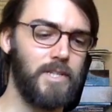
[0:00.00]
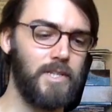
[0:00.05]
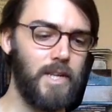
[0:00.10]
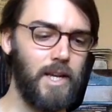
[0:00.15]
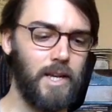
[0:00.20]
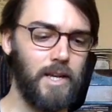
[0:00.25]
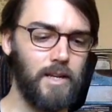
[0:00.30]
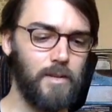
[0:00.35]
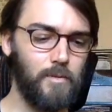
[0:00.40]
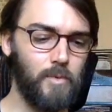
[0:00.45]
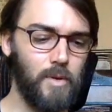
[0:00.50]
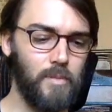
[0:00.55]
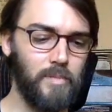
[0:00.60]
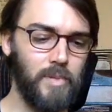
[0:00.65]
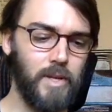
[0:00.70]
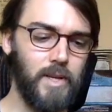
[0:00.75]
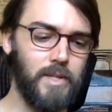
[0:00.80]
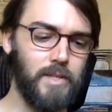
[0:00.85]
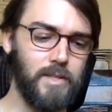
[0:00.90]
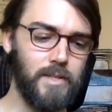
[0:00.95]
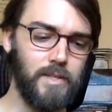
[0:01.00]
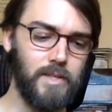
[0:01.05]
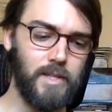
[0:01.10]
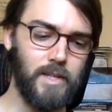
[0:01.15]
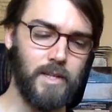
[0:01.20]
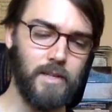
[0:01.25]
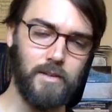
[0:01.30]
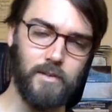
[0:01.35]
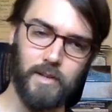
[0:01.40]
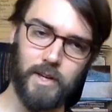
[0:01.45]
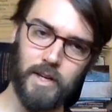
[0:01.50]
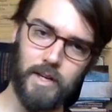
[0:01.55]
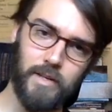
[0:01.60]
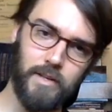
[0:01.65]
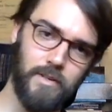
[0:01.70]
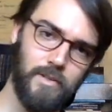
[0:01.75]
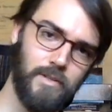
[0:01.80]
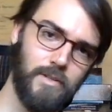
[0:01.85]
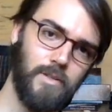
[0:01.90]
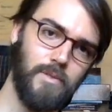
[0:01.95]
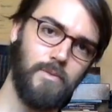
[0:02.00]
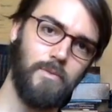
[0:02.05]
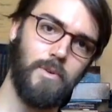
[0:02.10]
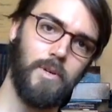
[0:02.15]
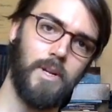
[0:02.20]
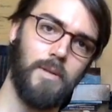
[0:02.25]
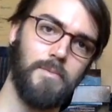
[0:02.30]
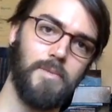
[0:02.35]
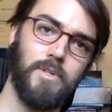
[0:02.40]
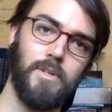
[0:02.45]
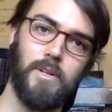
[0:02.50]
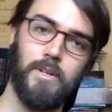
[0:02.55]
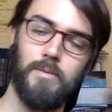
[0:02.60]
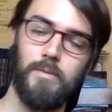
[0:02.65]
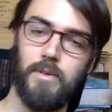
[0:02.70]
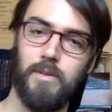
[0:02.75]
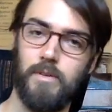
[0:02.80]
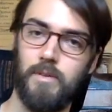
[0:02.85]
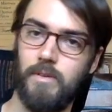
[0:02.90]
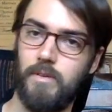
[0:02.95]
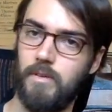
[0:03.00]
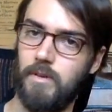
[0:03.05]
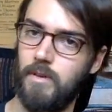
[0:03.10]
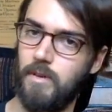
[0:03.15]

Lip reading: staying in one place and saying, okay, here's the one I'm starting with.